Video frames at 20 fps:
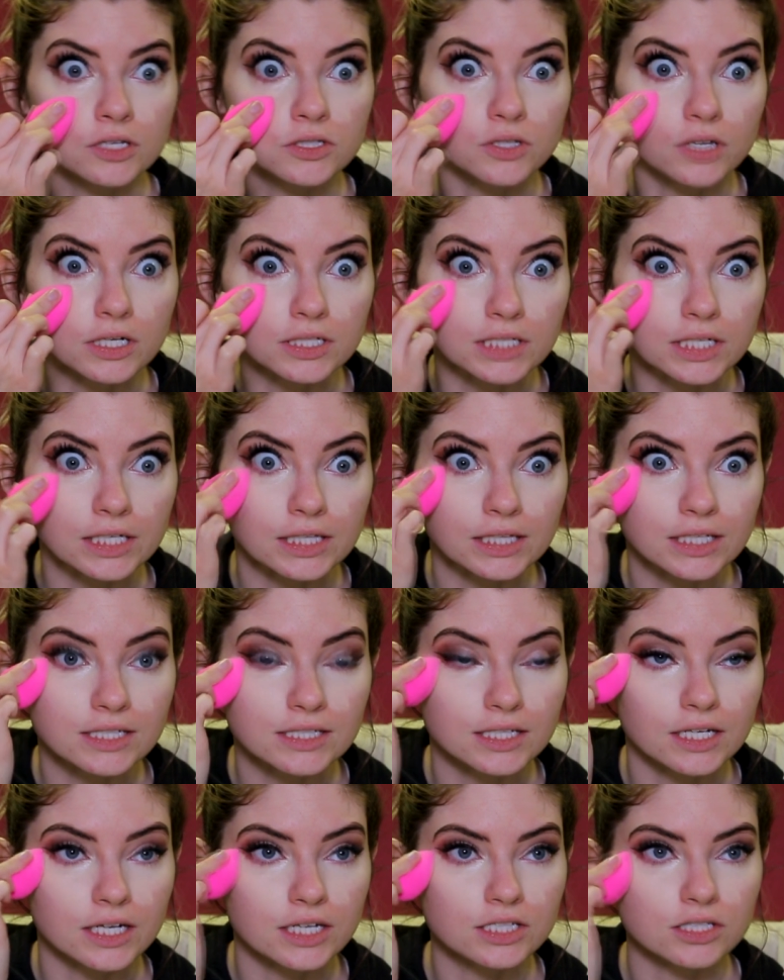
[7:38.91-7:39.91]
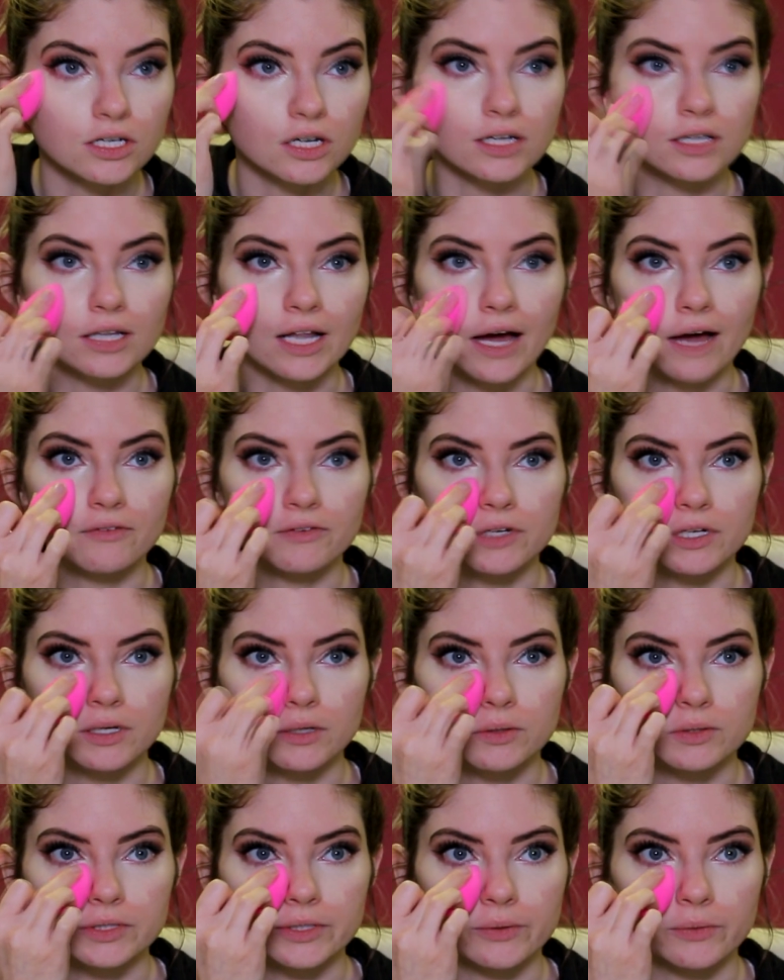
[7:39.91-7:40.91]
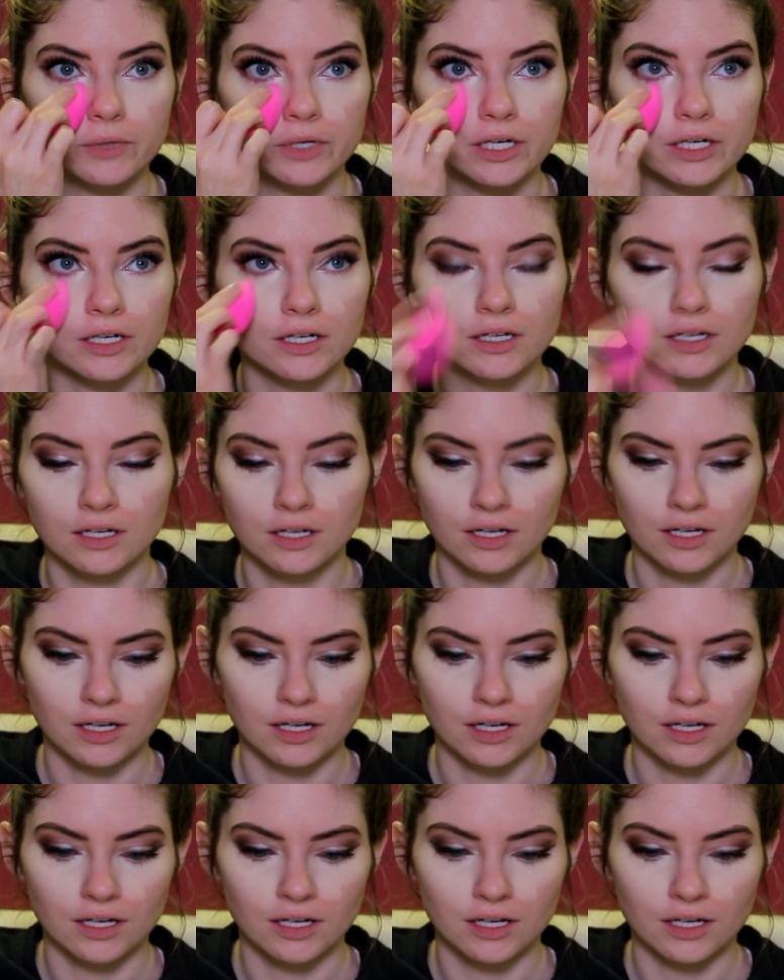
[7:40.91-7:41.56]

And so I was like this and he started laughing and I was like, what?